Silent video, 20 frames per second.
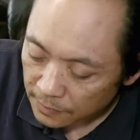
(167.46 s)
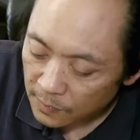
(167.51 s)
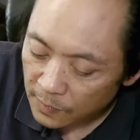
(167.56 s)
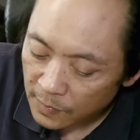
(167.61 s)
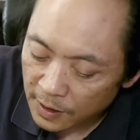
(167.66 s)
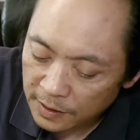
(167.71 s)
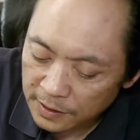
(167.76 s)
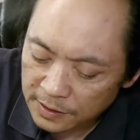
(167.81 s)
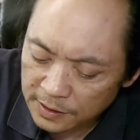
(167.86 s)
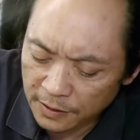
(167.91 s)

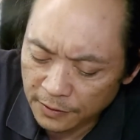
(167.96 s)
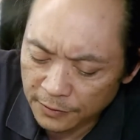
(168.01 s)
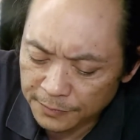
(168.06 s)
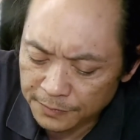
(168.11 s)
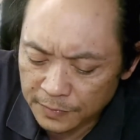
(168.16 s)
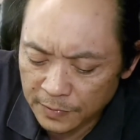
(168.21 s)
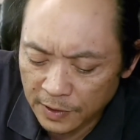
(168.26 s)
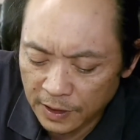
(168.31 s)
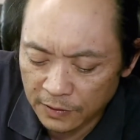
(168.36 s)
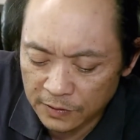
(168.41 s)
So
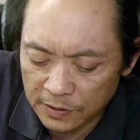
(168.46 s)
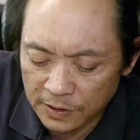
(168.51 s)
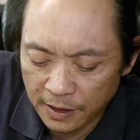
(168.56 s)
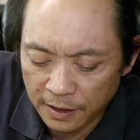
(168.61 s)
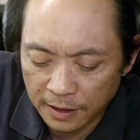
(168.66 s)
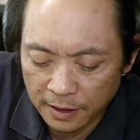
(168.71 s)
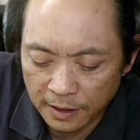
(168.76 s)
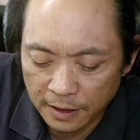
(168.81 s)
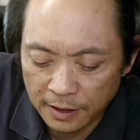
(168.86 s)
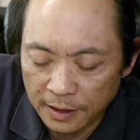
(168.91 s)
that was
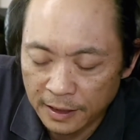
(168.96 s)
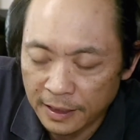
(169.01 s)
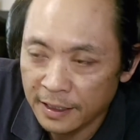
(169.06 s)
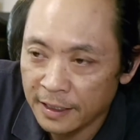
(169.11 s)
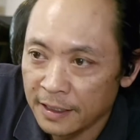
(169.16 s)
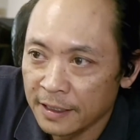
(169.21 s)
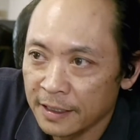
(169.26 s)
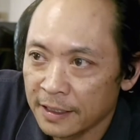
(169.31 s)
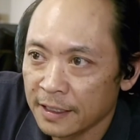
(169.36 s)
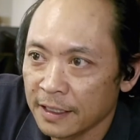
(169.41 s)
kind of
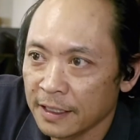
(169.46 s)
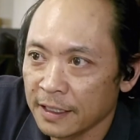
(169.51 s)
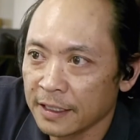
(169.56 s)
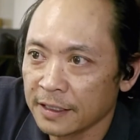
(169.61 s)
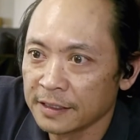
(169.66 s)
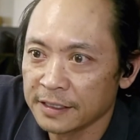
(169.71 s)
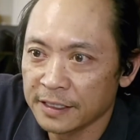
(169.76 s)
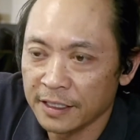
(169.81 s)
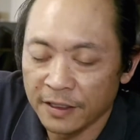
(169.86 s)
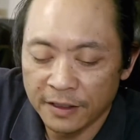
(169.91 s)

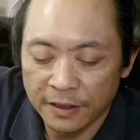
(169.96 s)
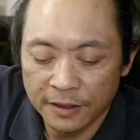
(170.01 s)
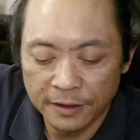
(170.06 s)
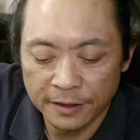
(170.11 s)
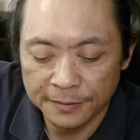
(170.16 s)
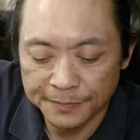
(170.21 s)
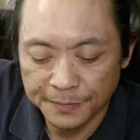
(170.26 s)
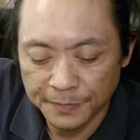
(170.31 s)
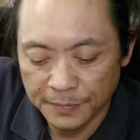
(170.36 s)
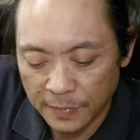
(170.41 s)
easy on
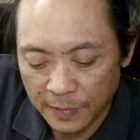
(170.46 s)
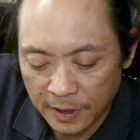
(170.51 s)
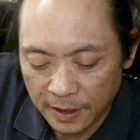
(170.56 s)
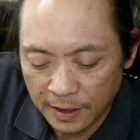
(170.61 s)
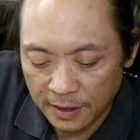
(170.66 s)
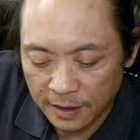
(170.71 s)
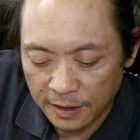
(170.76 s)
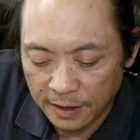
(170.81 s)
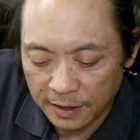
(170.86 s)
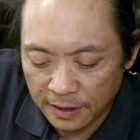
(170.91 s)
her.
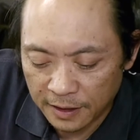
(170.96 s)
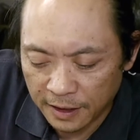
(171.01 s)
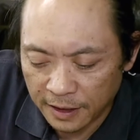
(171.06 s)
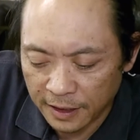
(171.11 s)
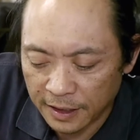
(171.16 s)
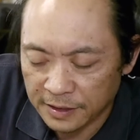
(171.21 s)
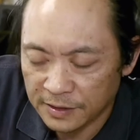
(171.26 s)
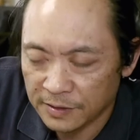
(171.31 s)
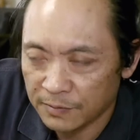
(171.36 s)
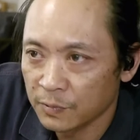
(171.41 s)
I
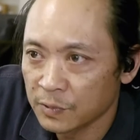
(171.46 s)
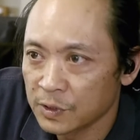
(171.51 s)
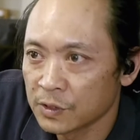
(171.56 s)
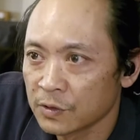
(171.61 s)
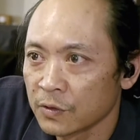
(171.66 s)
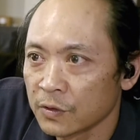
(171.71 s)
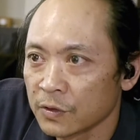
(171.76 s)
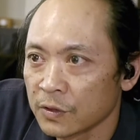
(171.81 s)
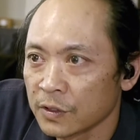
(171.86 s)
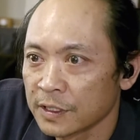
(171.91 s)
guess
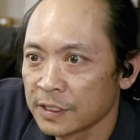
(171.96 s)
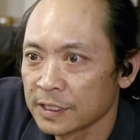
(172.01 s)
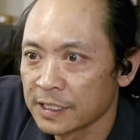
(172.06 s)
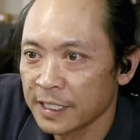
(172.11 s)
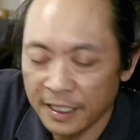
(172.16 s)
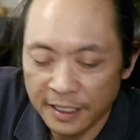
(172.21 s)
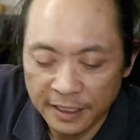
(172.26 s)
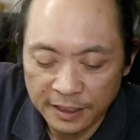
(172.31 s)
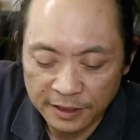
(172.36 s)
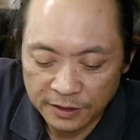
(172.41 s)
school is
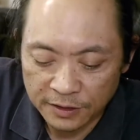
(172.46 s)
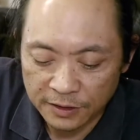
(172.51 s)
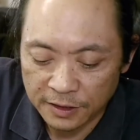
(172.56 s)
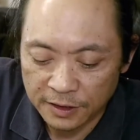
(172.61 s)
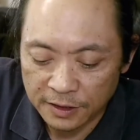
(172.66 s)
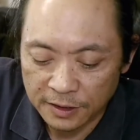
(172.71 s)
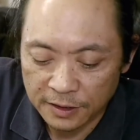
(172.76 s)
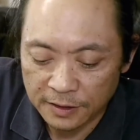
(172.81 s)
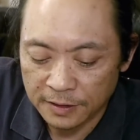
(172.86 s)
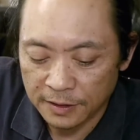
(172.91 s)
getting to
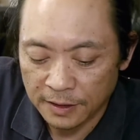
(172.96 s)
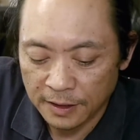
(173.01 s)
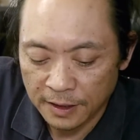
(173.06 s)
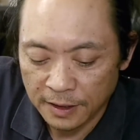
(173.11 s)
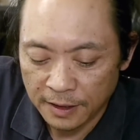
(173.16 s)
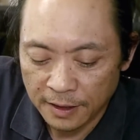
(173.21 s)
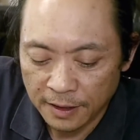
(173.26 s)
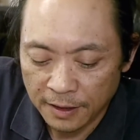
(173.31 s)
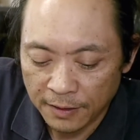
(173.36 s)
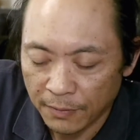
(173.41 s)
her.
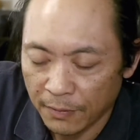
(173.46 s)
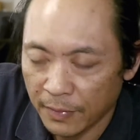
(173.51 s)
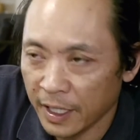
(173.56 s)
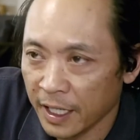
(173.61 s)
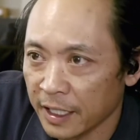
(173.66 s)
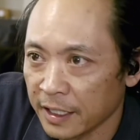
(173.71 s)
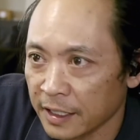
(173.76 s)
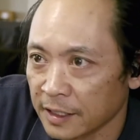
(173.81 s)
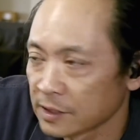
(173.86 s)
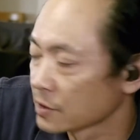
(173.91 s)

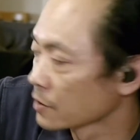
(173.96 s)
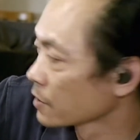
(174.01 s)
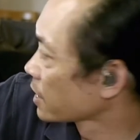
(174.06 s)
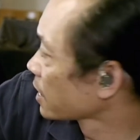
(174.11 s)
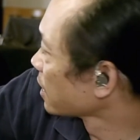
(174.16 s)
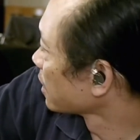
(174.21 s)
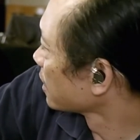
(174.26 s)
Maddie, it's okay.